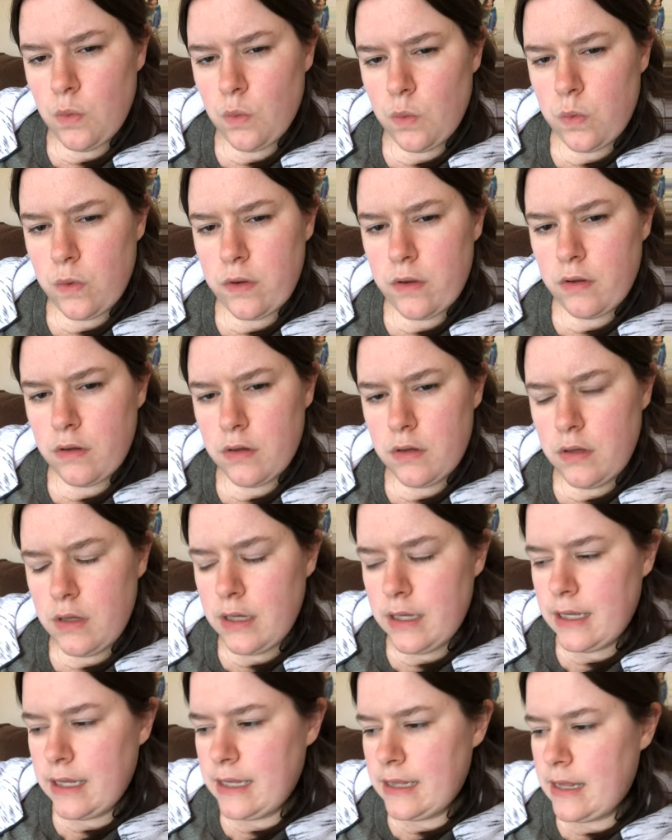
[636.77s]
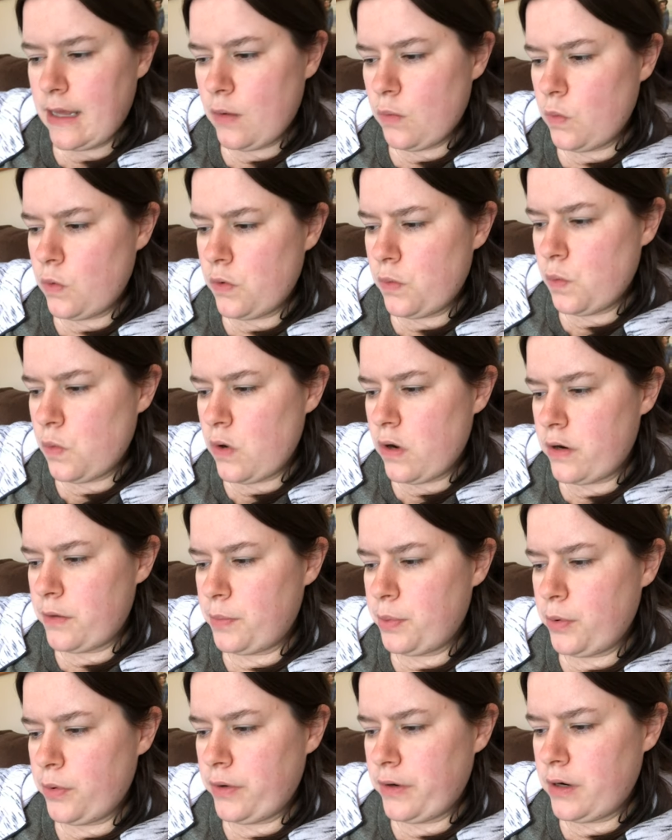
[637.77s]
will get that warm water
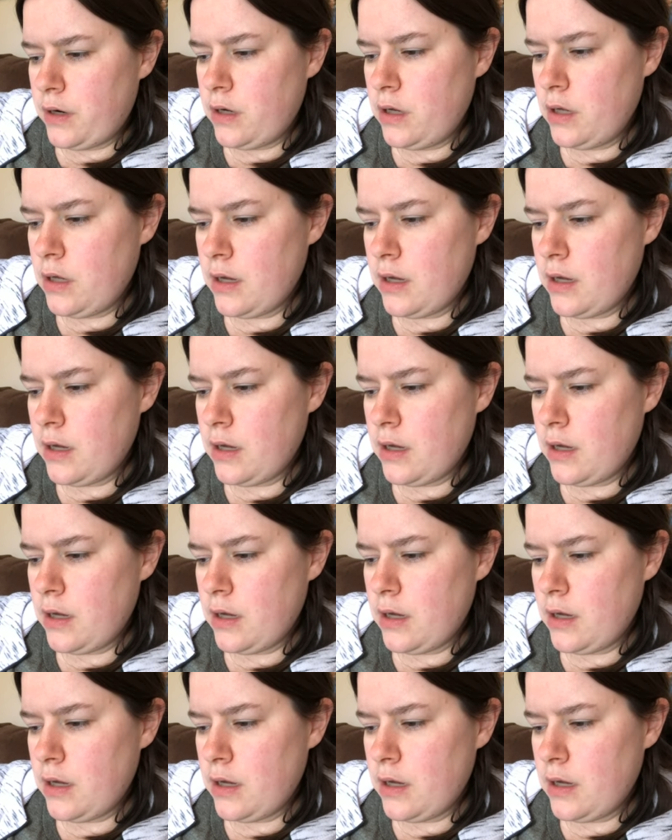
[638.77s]
port.